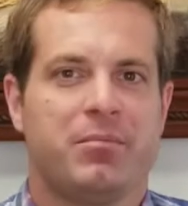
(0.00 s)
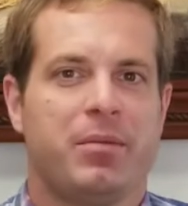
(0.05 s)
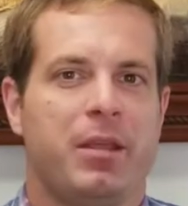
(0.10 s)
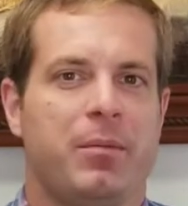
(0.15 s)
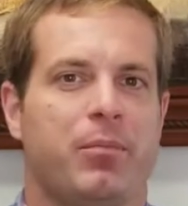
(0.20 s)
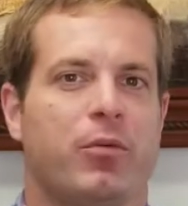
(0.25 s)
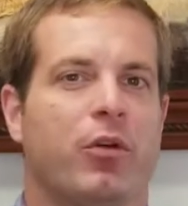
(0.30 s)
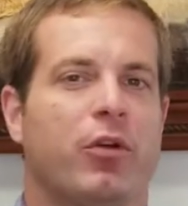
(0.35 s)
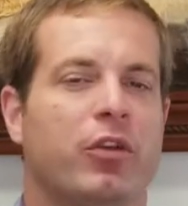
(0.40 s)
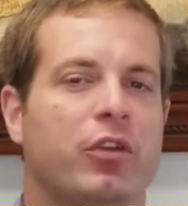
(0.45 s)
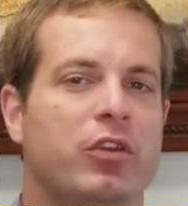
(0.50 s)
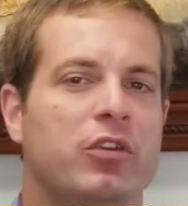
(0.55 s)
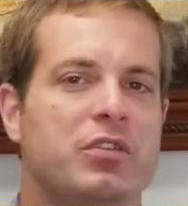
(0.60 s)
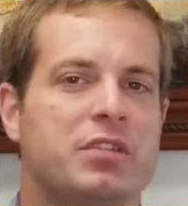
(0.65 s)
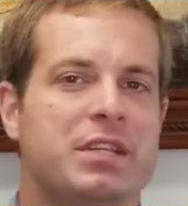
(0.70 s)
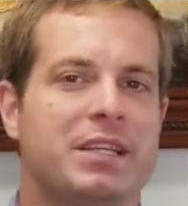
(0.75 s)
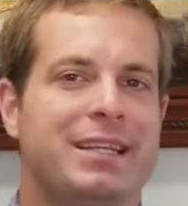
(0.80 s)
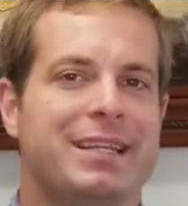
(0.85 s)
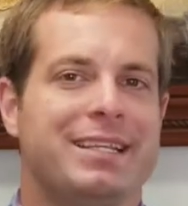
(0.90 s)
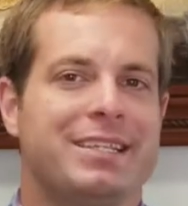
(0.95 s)
People are
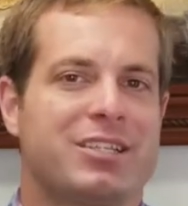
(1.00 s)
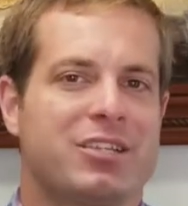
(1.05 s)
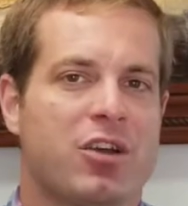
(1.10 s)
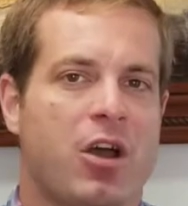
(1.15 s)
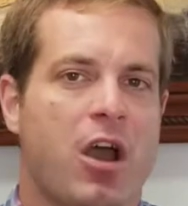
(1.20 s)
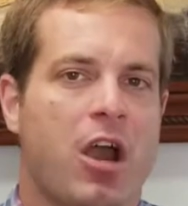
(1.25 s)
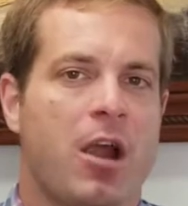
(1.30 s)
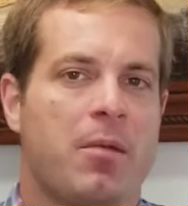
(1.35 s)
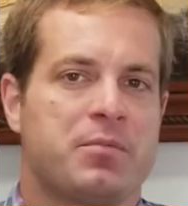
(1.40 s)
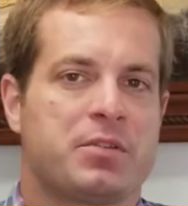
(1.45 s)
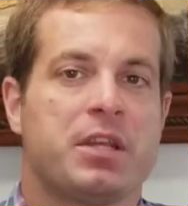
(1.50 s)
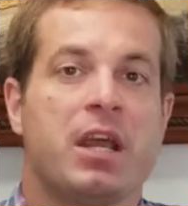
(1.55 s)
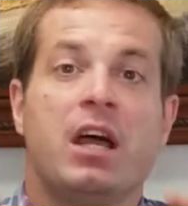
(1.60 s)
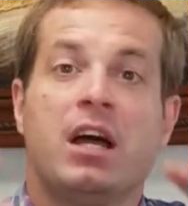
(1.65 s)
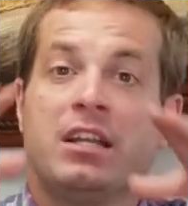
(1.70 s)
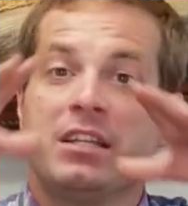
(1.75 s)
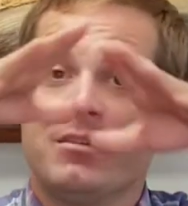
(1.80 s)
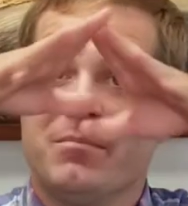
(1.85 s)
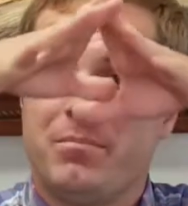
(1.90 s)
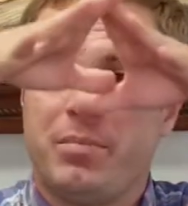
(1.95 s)
using these tarps
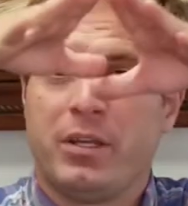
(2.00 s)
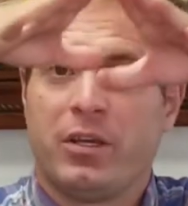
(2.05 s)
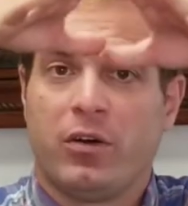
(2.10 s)
to